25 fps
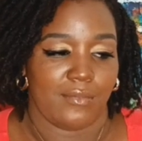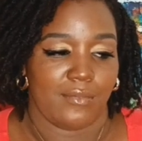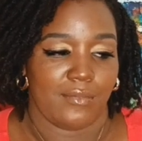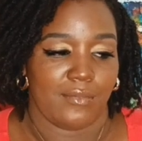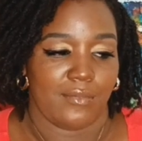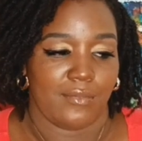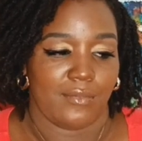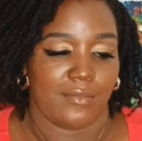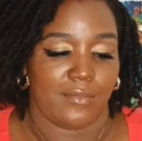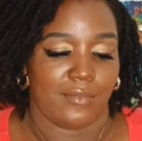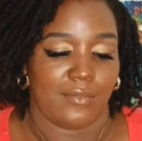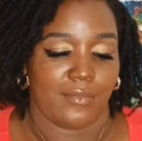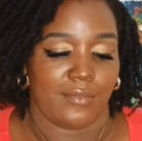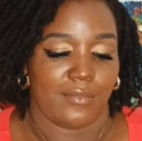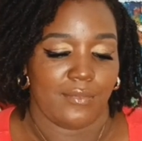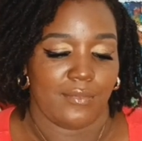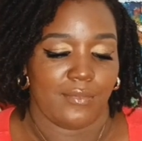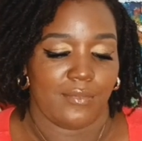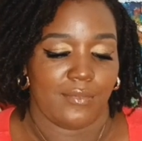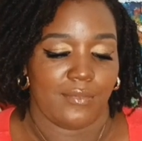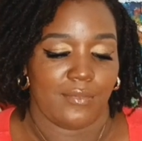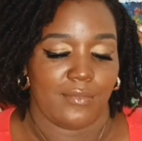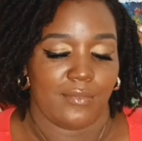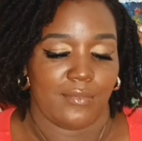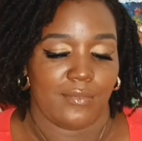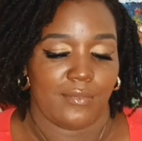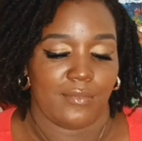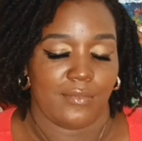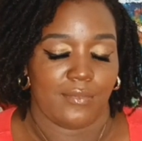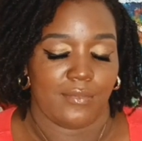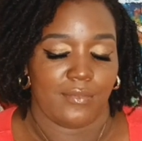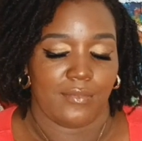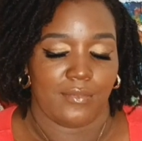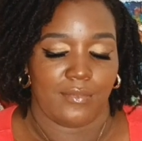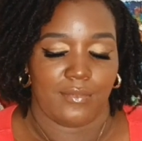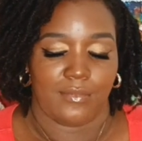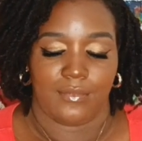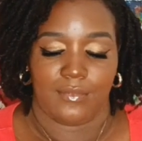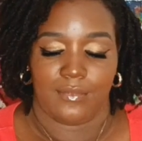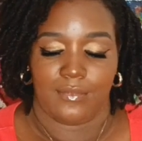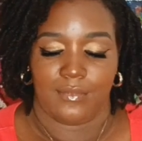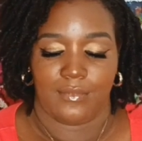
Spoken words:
Nobody speaks.